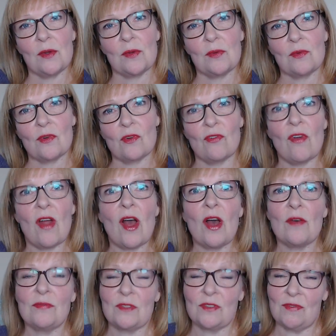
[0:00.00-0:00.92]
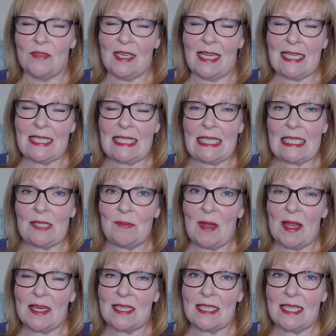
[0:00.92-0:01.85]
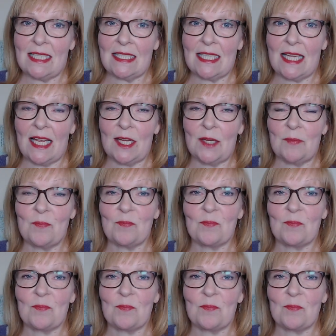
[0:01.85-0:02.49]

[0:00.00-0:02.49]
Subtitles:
craft related spending day